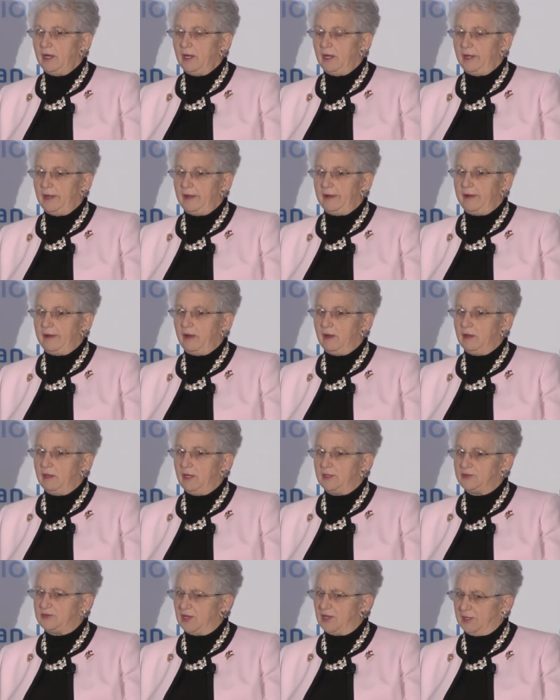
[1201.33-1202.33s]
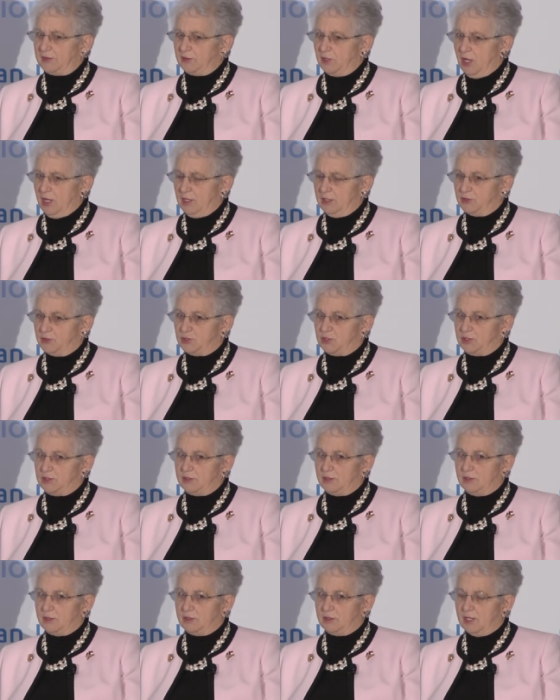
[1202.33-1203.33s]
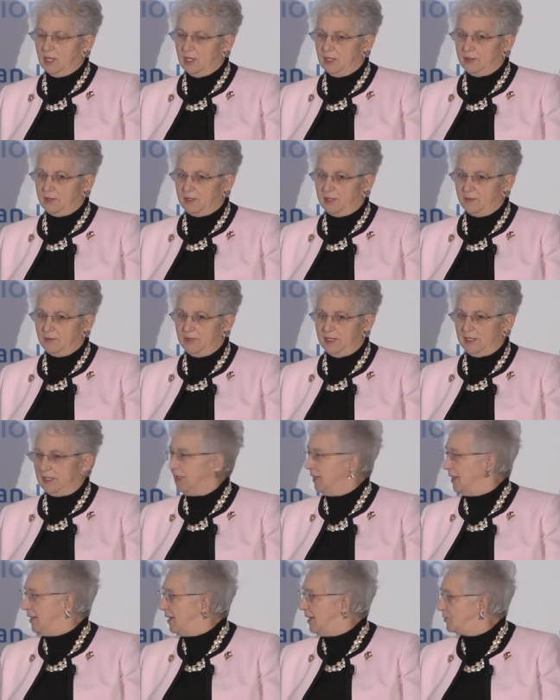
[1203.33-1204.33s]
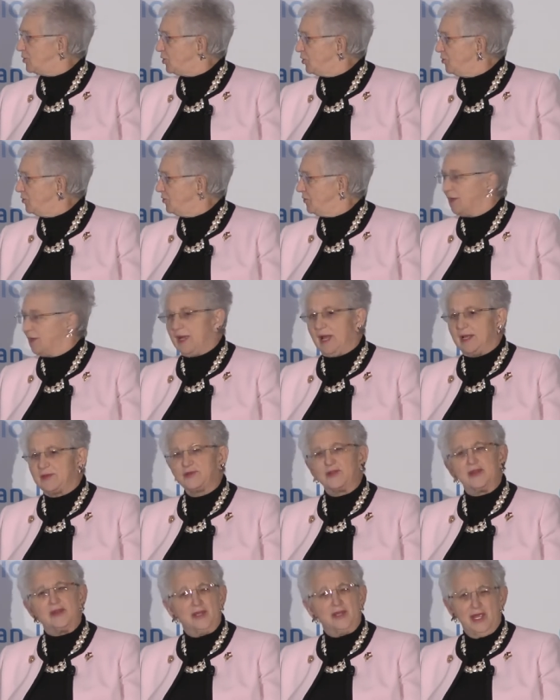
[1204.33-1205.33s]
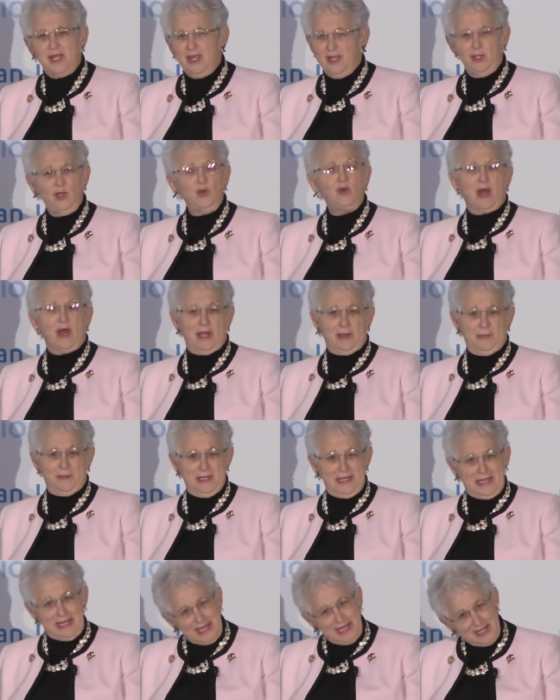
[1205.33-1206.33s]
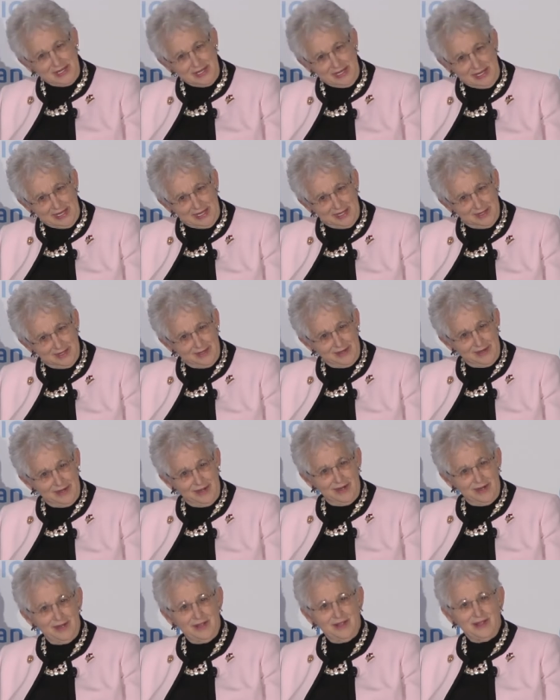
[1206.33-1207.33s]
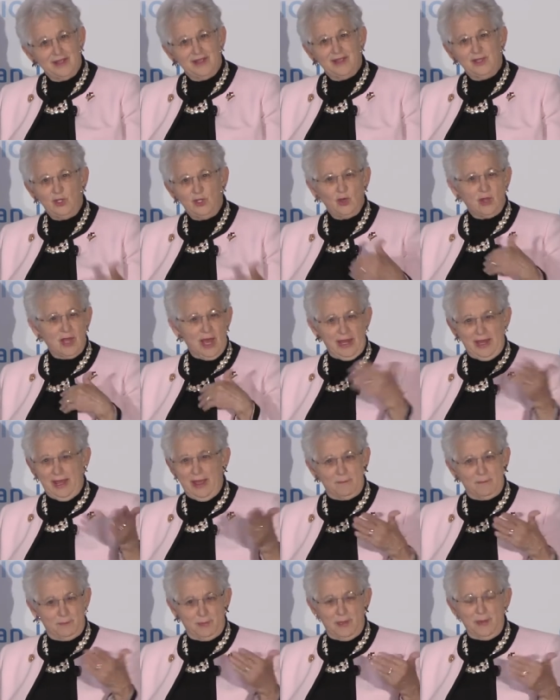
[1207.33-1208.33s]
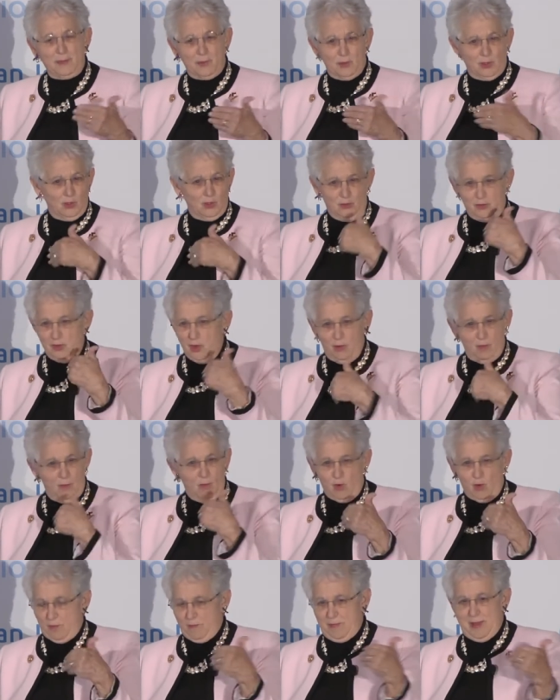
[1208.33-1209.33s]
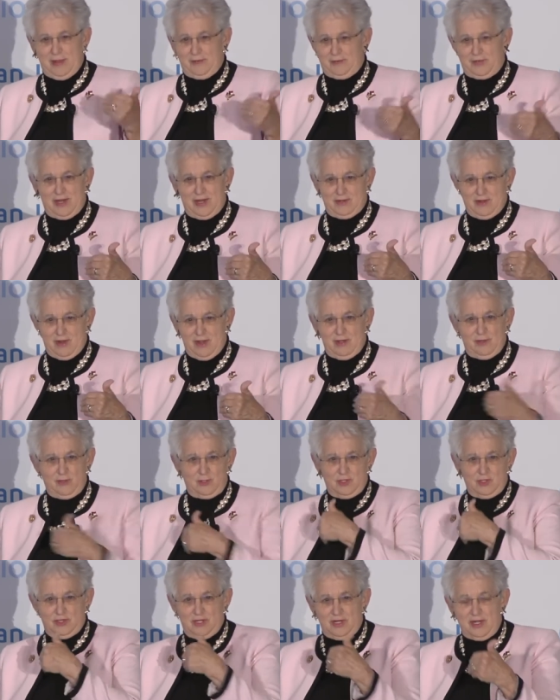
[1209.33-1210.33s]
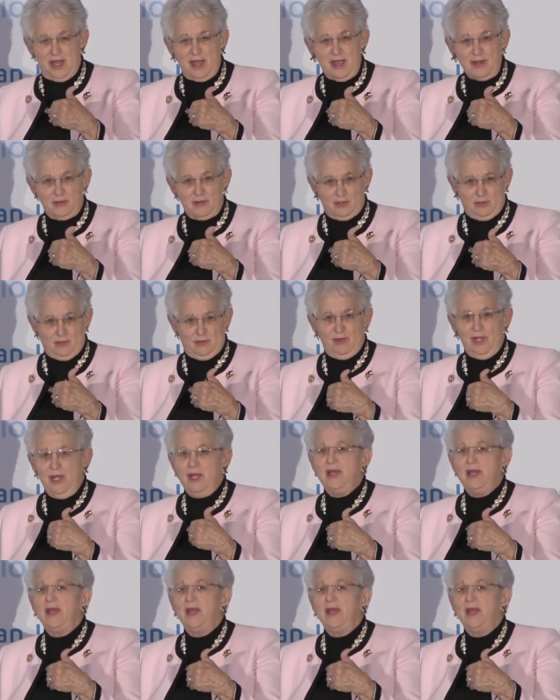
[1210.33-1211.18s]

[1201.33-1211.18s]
Uh, a technology co committee, and I turned around. I said, "You've got to be kidding! you have got to have people who know more about technology than I do.